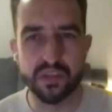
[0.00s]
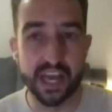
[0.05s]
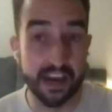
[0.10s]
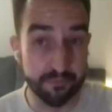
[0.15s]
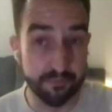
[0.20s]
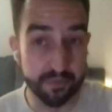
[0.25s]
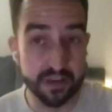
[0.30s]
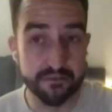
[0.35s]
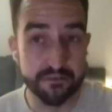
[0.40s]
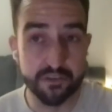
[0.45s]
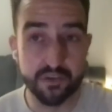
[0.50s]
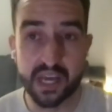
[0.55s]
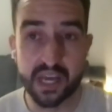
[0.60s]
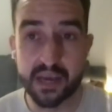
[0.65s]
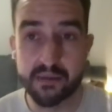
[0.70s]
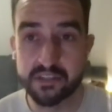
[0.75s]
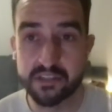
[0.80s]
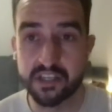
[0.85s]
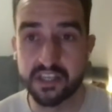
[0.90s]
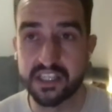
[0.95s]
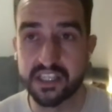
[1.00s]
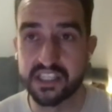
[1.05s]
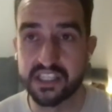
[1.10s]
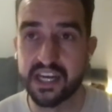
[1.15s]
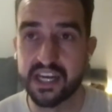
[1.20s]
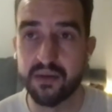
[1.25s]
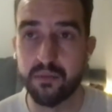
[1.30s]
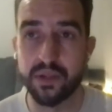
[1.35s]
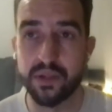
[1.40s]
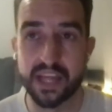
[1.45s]
there have been a few games, like you
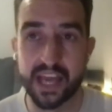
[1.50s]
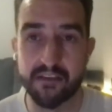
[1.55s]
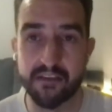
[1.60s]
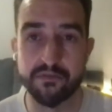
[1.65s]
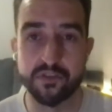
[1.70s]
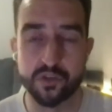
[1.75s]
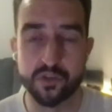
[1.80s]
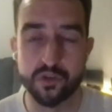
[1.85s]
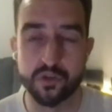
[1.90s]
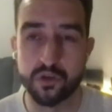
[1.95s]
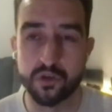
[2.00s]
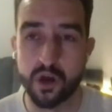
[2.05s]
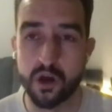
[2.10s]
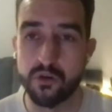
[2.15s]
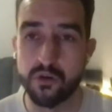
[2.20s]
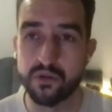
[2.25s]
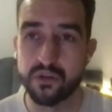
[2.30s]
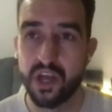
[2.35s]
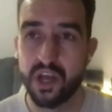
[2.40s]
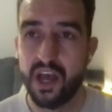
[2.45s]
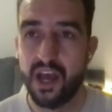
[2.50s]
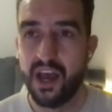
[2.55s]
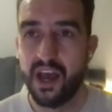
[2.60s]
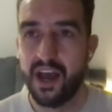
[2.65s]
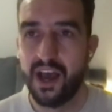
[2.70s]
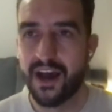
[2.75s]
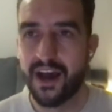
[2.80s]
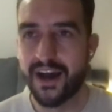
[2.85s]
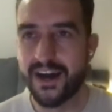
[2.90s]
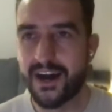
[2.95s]
say, where they haven't scored goals.
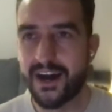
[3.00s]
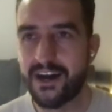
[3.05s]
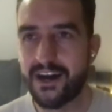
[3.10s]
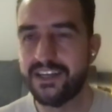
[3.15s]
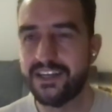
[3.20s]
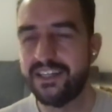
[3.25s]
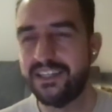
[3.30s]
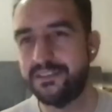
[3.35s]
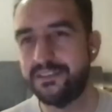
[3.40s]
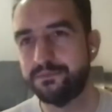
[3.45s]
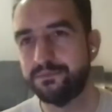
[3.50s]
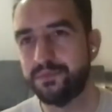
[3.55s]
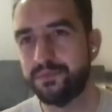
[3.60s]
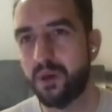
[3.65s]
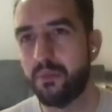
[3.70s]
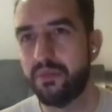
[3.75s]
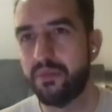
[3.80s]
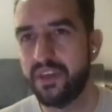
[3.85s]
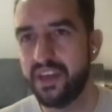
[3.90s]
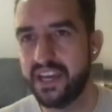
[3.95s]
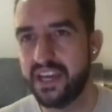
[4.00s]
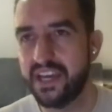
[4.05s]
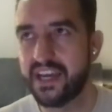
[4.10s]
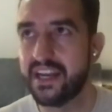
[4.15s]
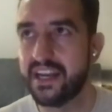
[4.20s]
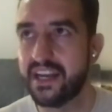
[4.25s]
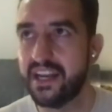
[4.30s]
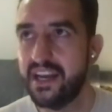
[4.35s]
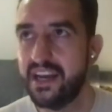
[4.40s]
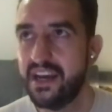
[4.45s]
I'm
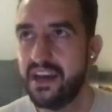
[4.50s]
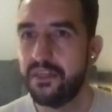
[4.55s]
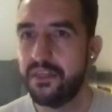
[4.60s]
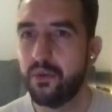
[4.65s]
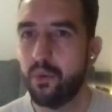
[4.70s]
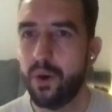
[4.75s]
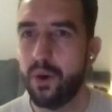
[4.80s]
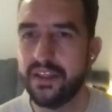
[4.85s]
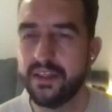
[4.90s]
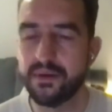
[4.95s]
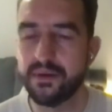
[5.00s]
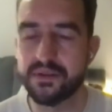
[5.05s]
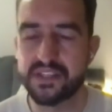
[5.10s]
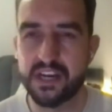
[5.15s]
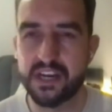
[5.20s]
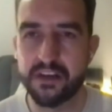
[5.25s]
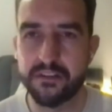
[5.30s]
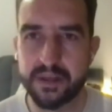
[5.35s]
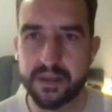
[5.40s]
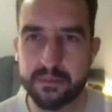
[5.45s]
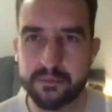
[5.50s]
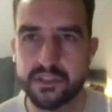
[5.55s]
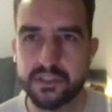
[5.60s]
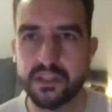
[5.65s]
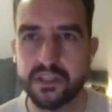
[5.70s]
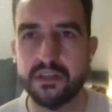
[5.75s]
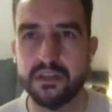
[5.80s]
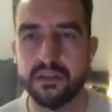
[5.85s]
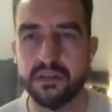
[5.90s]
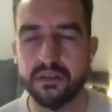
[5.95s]
thinking the way that
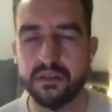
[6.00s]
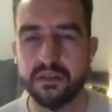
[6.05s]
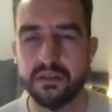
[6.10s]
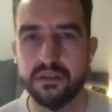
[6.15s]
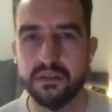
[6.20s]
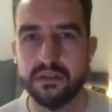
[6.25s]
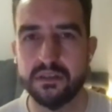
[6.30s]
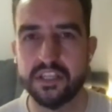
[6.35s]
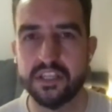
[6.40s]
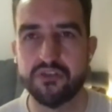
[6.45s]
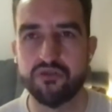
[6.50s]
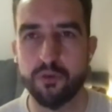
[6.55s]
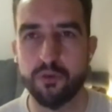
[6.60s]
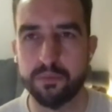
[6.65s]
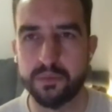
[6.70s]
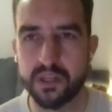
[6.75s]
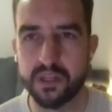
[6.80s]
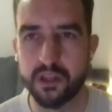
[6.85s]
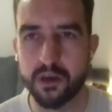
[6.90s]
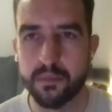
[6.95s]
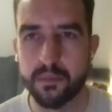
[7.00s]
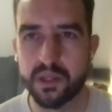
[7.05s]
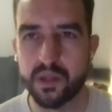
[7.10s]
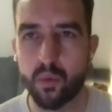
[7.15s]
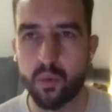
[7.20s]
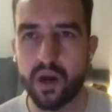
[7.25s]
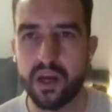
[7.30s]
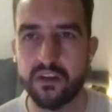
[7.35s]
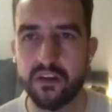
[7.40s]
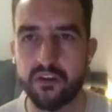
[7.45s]
Southampton disrupted them and the
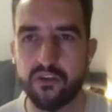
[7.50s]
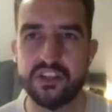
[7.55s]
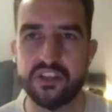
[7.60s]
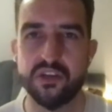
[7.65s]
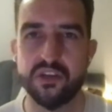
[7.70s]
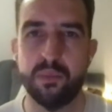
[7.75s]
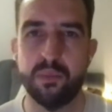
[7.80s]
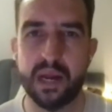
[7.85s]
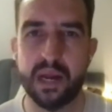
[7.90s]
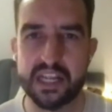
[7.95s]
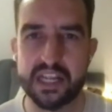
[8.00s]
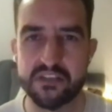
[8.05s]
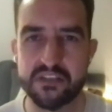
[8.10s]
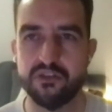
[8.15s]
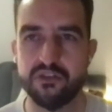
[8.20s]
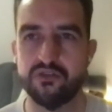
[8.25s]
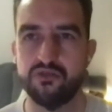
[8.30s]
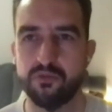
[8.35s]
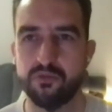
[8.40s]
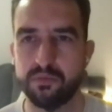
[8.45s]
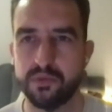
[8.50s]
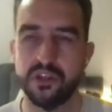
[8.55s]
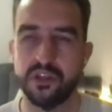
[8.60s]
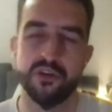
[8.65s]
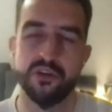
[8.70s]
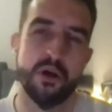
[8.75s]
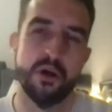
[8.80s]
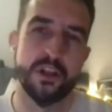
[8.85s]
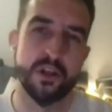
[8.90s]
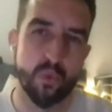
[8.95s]
way that Crystal Palace disrupted
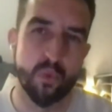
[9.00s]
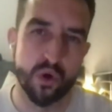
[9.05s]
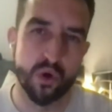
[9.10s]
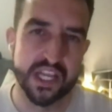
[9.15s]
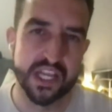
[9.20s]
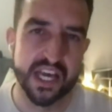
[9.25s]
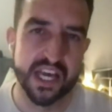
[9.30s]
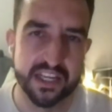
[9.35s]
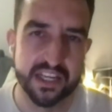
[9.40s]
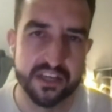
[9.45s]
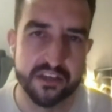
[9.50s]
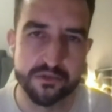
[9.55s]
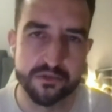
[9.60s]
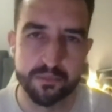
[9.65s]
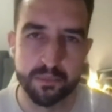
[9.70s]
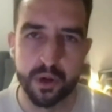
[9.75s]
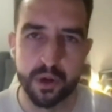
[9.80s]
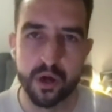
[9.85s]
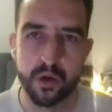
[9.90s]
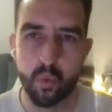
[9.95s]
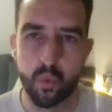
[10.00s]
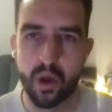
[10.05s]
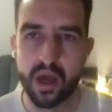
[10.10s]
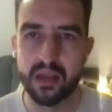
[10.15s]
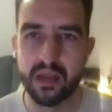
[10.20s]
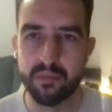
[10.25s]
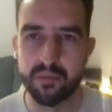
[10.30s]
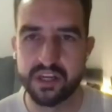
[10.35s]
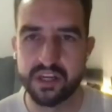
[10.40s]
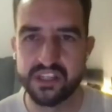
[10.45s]
them, on the one hand, it doesn't bode
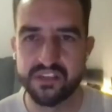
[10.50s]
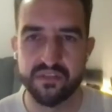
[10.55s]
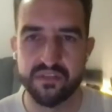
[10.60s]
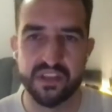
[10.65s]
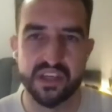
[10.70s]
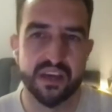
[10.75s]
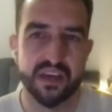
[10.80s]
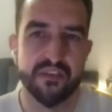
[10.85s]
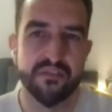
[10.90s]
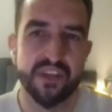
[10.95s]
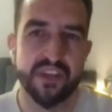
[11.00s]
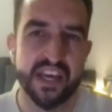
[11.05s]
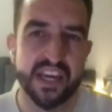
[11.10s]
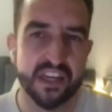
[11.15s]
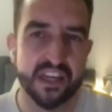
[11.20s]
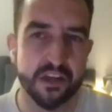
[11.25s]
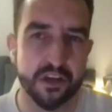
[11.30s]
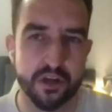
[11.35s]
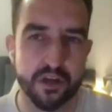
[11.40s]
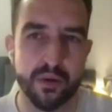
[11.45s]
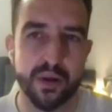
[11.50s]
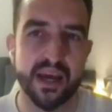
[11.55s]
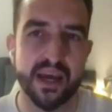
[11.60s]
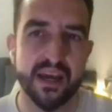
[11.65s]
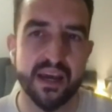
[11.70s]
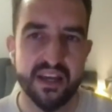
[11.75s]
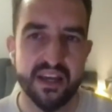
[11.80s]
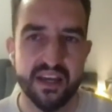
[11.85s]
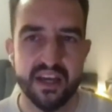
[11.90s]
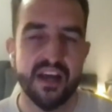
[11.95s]
well, because if you think if they could do
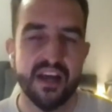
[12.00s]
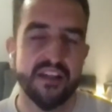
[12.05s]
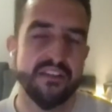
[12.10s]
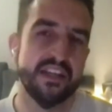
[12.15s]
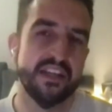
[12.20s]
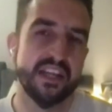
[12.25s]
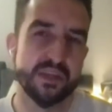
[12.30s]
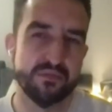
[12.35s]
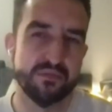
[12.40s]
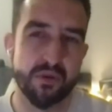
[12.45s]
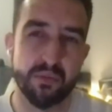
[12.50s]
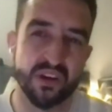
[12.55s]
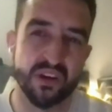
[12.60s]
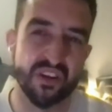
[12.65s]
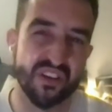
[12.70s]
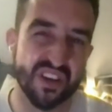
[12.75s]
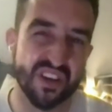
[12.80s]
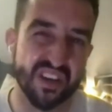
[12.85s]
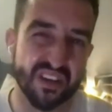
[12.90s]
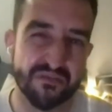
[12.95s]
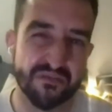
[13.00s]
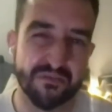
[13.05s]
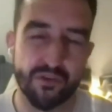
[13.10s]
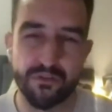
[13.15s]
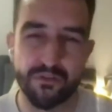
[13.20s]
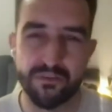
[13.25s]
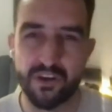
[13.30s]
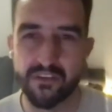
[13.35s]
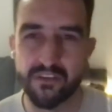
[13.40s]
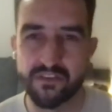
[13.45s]
it, then there's probably another
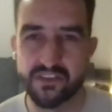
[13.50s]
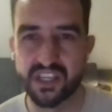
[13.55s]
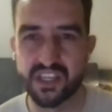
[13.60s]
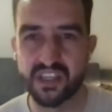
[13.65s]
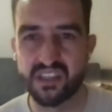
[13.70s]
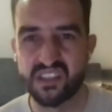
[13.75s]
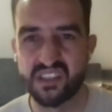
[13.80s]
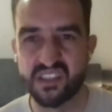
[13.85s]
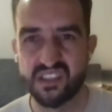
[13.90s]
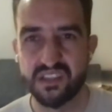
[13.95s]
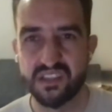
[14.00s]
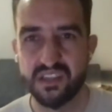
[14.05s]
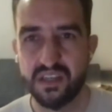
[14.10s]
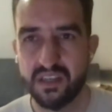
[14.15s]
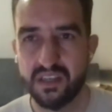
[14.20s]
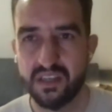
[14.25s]
4, 5, 6,